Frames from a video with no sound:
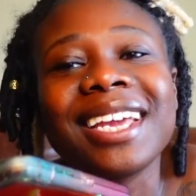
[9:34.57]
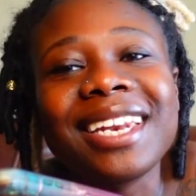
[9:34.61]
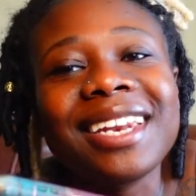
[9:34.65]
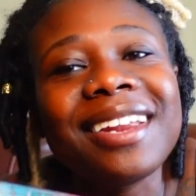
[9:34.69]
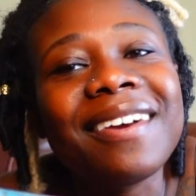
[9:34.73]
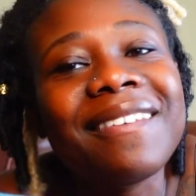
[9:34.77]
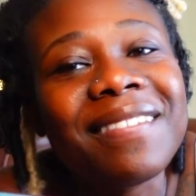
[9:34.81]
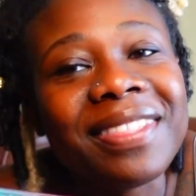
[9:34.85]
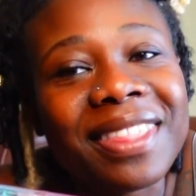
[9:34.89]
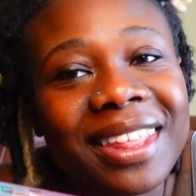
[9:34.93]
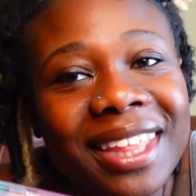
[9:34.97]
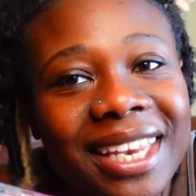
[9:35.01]
The
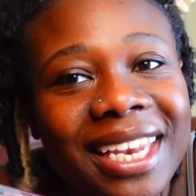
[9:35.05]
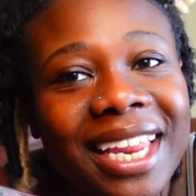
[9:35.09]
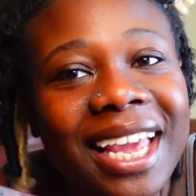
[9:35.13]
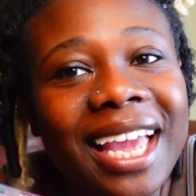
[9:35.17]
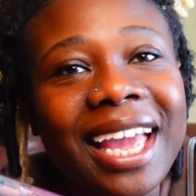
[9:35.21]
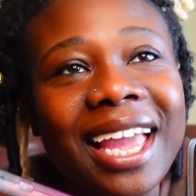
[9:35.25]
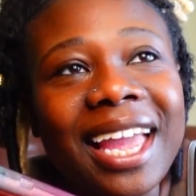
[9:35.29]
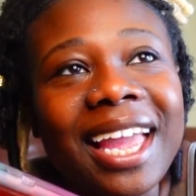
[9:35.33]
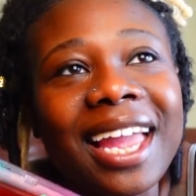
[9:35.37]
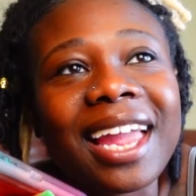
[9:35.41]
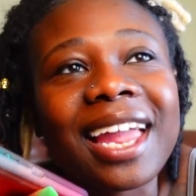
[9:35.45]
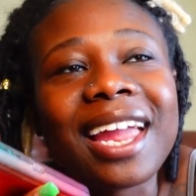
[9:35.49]
end of the
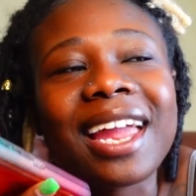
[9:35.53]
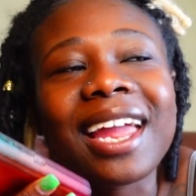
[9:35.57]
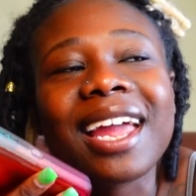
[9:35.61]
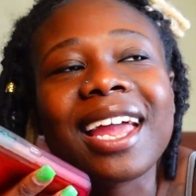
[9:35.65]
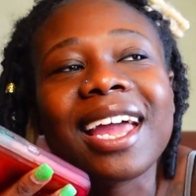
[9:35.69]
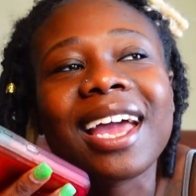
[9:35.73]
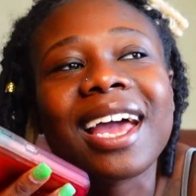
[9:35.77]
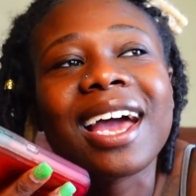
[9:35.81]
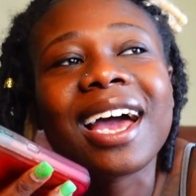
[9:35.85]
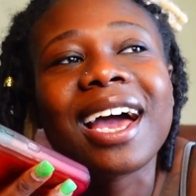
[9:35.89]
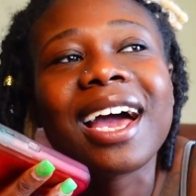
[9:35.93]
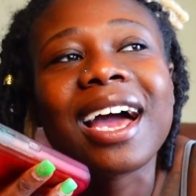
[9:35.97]

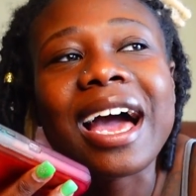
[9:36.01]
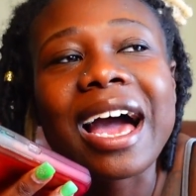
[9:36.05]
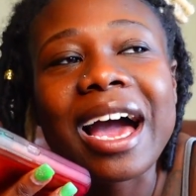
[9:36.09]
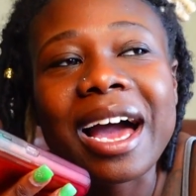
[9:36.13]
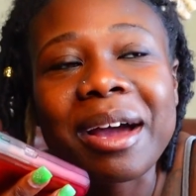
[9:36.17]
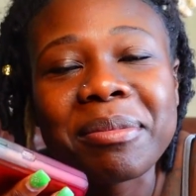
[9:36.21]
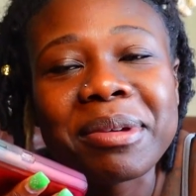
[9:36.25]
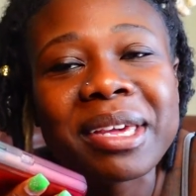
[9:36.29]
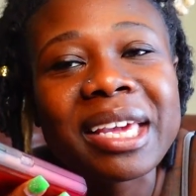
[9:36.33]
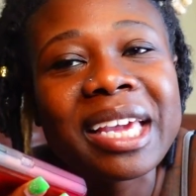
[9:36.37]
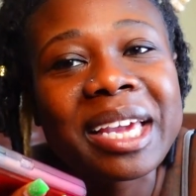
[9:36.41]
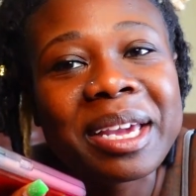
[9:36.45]
day,
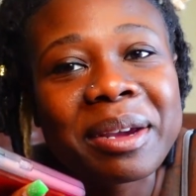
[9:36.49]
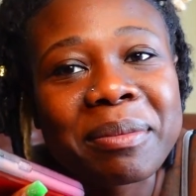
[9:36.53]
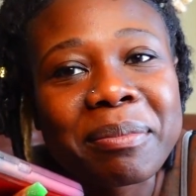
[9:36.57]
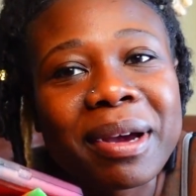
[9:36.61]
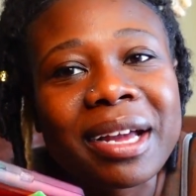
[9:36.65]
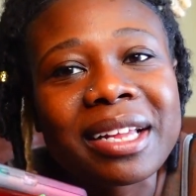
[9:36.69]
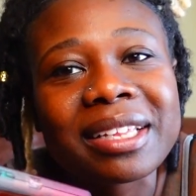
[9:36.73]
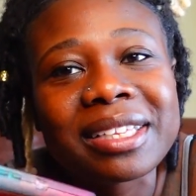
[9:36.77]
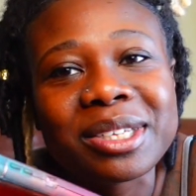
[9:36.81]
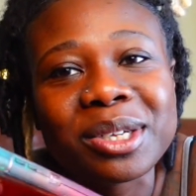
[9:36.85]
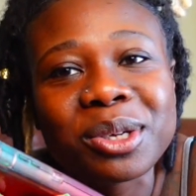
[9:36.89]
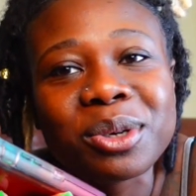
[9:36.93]
I'm
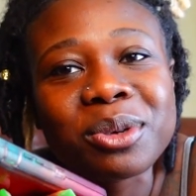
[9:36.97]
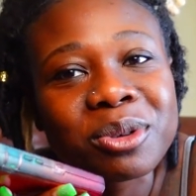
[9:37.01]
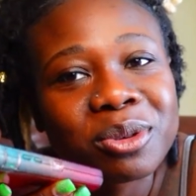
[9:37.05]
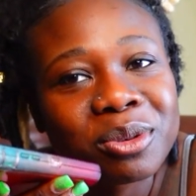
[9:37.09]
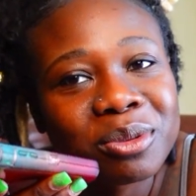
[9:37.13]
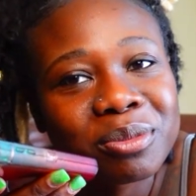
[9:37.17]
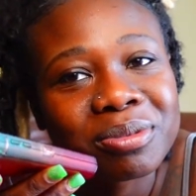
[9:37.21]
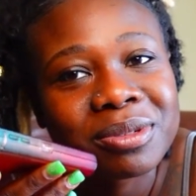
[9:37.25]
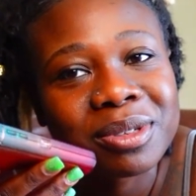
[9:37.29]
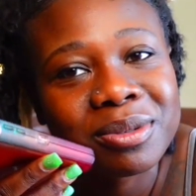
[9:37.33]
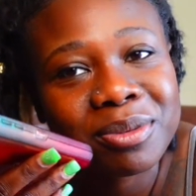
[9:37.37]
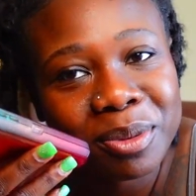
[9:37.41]
getting my
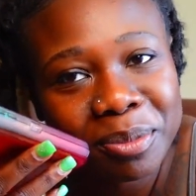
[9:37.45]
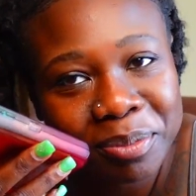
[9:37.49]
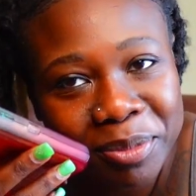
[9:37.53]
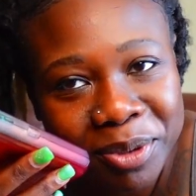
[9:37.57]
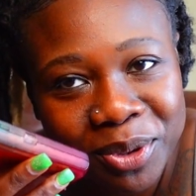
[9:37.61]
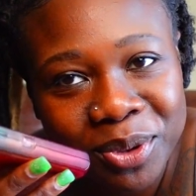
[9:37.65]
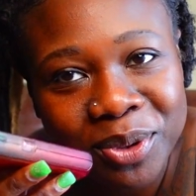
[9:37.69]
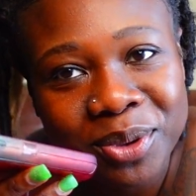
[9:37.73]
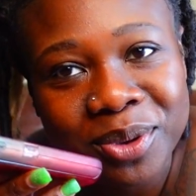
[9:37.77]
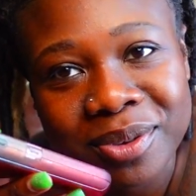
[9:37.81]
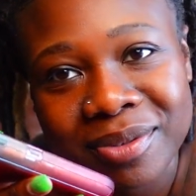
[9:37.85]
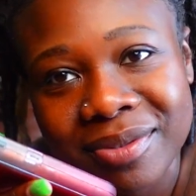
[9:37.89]
tubes
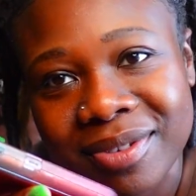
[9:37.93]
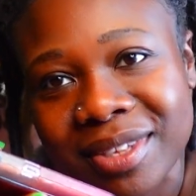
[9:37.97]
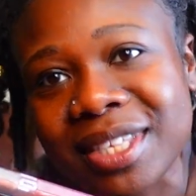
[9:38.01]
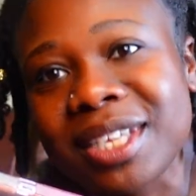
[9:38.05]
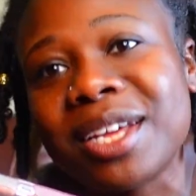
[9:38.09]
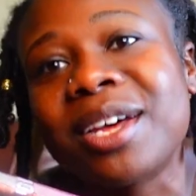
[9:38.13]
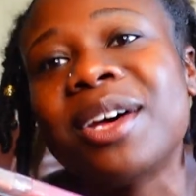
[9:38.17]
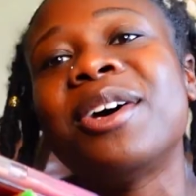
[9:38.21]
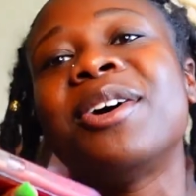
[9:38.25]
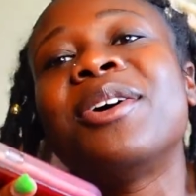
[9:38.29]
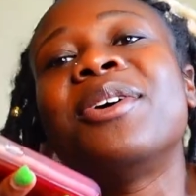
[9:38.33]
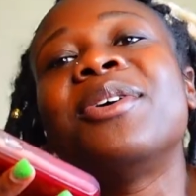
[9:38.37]

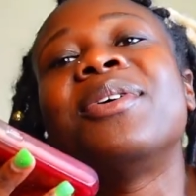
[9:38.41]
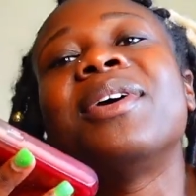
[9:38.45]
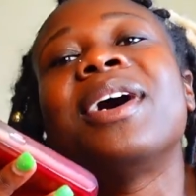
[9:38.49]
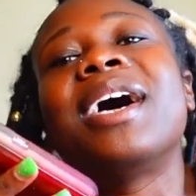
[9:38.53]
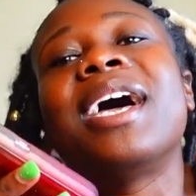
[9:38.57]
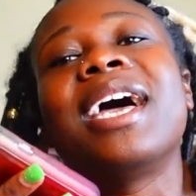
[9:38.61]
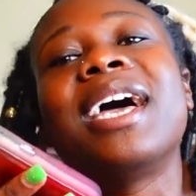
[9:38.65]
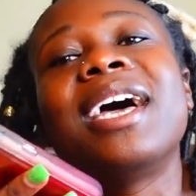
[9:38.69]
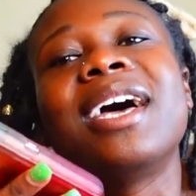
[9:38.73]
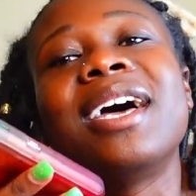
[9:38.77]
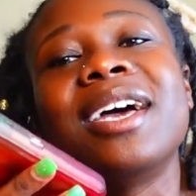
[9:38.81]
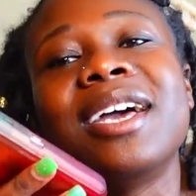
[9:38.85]
removed.
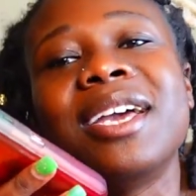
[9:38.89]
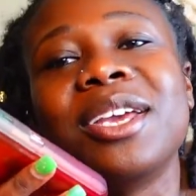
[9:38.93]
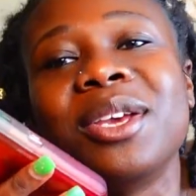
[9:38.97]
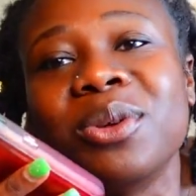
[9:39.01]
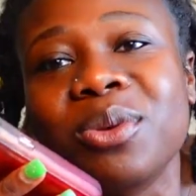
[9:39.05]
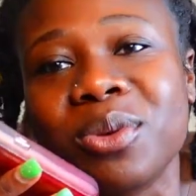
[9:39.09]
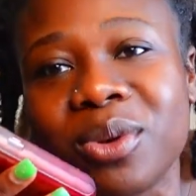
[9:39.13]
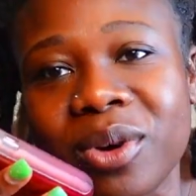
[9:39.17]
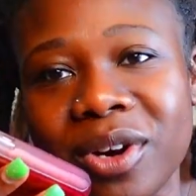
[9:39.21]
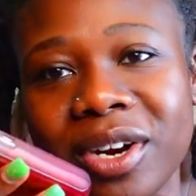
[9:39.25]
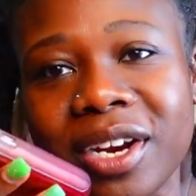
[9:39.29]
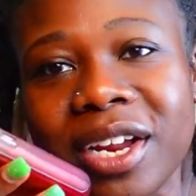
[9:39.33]
So,
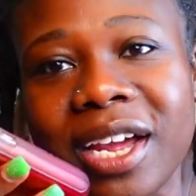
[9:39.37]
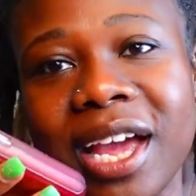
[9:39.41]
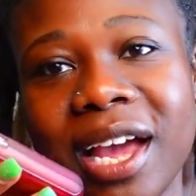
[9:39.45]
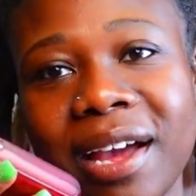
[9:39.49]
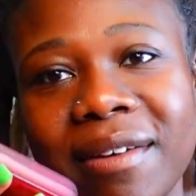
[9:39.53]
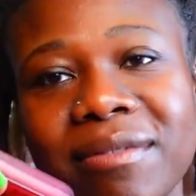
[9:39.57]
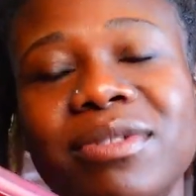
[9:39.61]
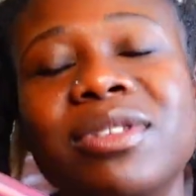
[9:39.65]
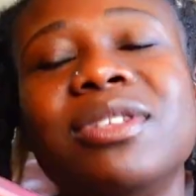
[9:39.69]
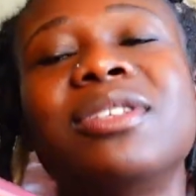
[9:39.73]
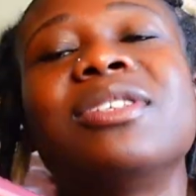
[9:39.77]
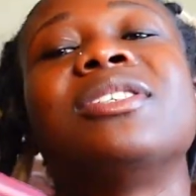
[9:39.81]
you're gonna
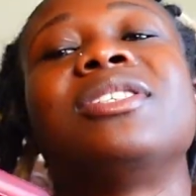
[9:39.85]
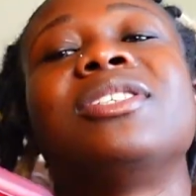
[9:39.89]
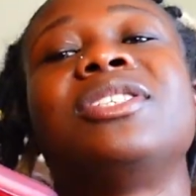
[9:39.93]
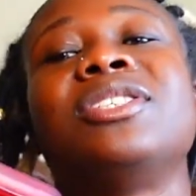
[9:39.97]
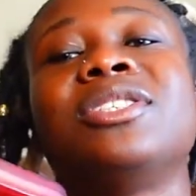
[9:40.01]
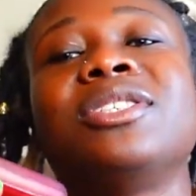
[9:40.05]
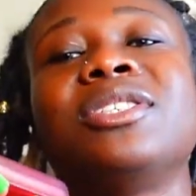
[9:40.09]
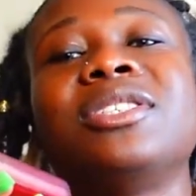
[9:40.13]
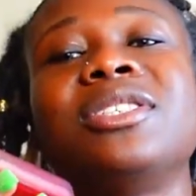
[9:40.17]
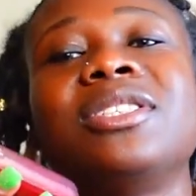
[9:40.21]
have to